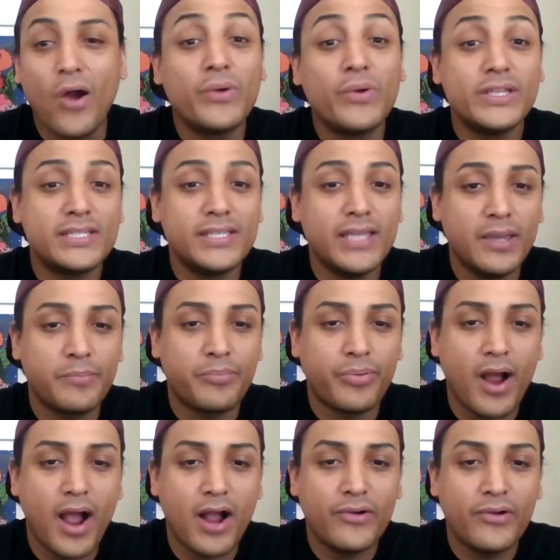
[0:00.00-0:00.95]
Are we seeing
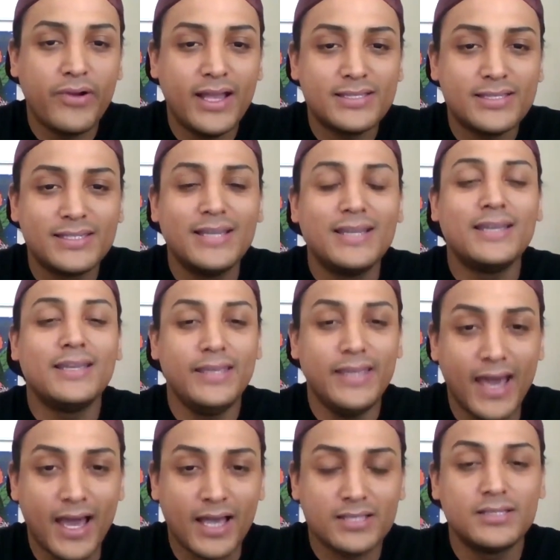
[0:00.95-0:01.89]
progress?
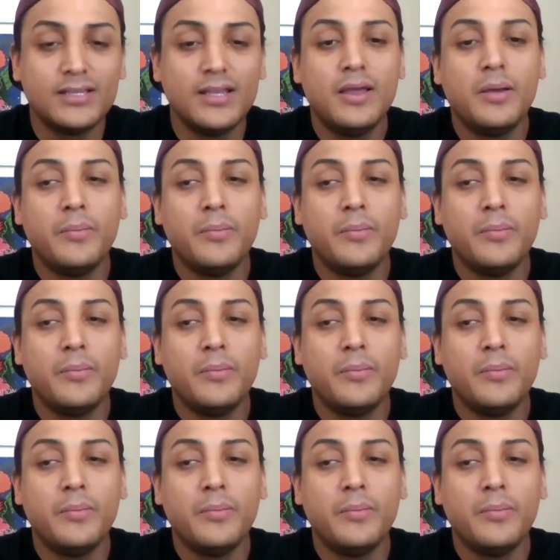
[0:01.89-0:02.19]
Yes.